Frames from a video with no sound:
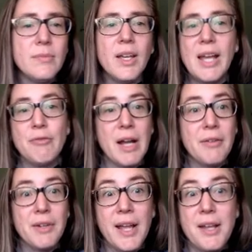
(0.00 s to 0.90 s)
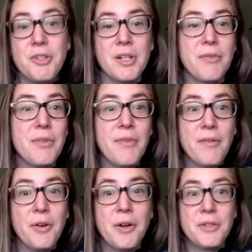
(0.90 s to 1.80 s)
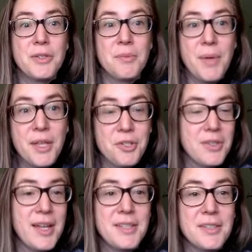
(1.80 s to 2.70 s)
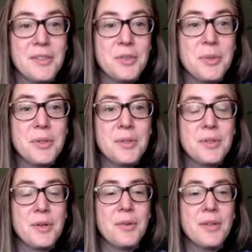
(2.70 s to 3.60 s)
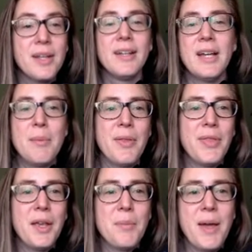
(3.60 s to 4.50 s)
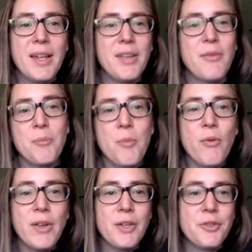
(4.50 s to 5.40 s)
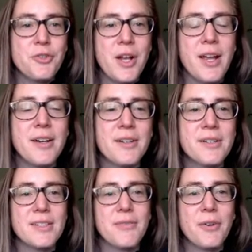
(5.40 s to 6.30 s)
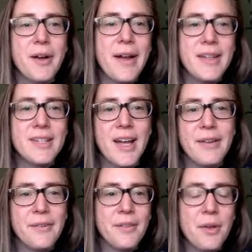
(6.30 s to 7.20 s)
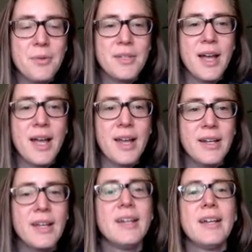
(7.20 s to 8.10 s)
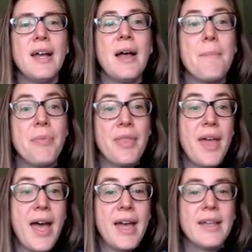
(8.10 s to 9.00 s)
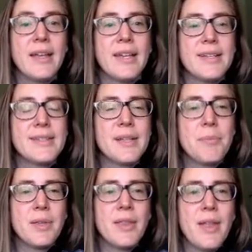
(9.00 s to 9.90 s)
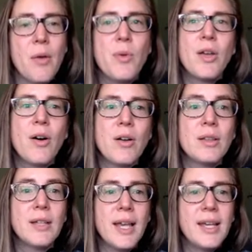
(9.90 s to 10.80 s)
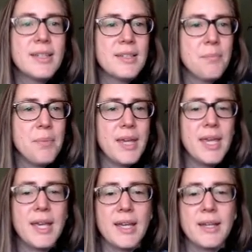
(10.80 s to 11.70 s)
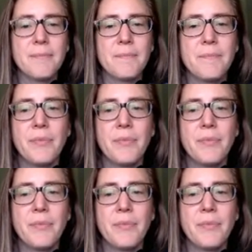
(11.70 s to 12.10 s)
Recreation, if you've ever gone to the beach, that's a littoral zone. I mean, think about moving your chairs for high tide or low tide. That is something that we all like to be in.